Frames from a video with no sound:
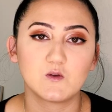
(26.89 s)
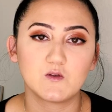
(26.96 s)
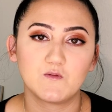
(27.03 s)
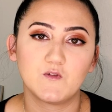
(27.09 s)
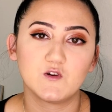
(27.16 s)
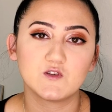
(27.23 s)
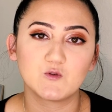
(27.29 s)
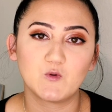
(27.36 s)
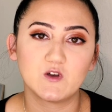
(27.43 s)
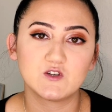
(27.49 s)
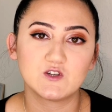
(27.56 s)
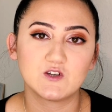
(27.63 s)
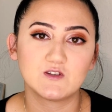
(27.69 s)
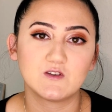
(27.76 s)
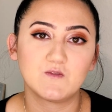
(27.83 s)
So the first
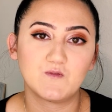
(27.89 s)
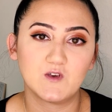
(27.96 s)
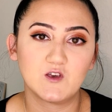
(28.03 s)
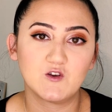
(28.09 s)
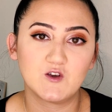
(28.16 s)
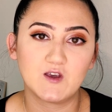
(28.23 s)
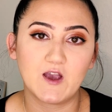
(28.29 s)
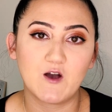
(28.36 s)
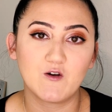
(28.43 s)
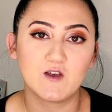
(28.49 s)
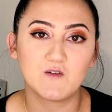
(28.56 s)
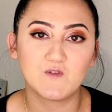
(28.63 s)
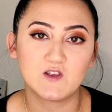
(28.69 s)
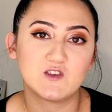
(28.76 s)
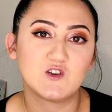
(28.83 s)
question to figuring out
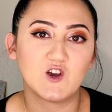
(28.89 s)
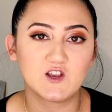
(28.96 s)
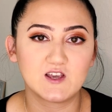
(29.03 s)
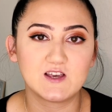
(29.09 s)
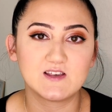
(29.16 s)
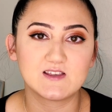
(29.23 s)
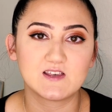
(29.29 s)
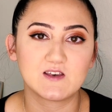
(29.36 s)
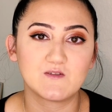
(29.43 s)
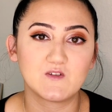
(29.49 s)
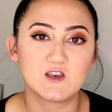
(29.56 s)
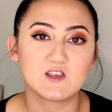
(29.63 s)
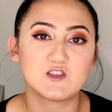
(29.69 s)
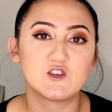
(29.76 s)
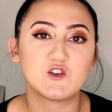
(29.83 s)
if it's your adhesive
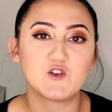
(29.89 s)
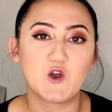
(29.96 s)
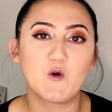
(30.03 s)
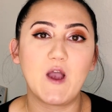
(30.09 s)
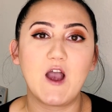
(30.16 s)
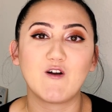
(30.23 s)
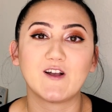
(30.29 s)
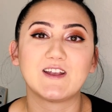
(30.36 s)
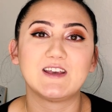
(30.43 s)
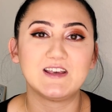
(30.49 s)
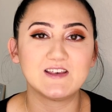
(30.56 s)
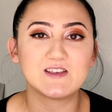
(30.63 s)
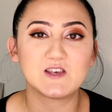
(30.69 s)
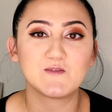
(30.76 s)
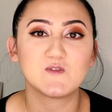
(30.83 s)
is to know how
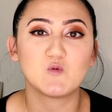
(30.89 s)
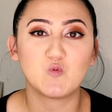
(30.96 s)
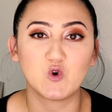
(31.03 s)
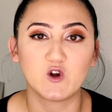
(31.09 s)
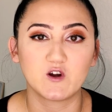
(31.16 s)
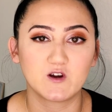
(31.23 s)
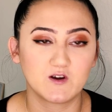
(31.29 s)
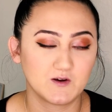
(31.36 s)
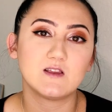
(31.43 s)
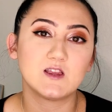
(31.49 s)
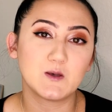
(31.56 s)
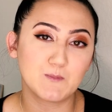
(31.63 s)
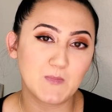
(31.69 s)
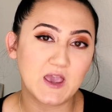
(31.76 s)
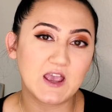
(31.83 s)
adhesives work.
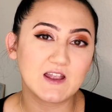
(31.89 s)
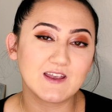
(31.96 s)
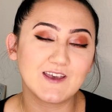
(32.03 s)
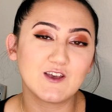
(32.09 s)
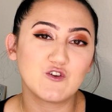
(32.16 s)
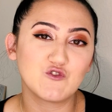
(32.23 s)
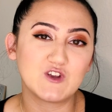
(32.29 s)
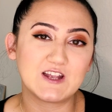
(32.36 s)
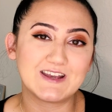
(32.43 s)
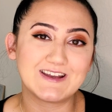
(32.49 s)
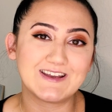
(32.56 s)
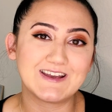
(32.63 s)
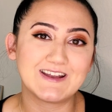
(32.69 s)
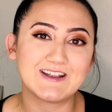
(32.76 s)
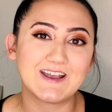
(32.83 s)
The main
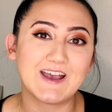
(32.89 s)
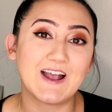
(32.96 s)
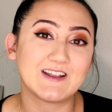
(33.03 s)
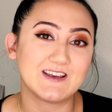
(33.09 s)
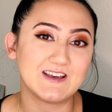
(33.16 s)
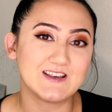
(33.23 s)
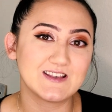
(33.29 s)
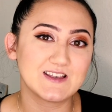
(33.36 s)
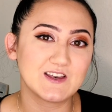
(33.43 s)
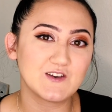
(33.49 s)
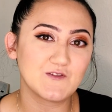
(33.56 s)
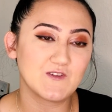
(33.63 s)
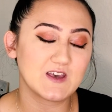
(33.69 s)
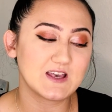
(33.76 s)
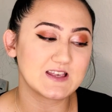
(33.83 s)
ingredient in
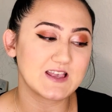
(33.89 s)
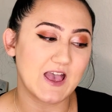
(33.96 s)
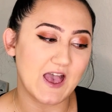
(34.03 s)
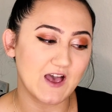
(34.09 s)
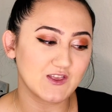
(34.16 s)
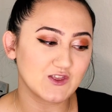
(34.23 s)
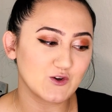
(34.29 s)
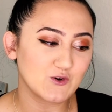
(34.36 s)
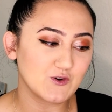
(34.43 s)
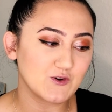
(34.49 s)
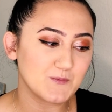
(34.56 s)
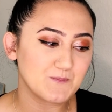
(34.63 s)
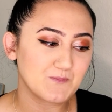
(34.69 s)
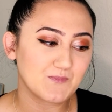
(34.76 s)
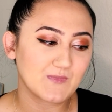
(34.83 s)
adhesive is ethyl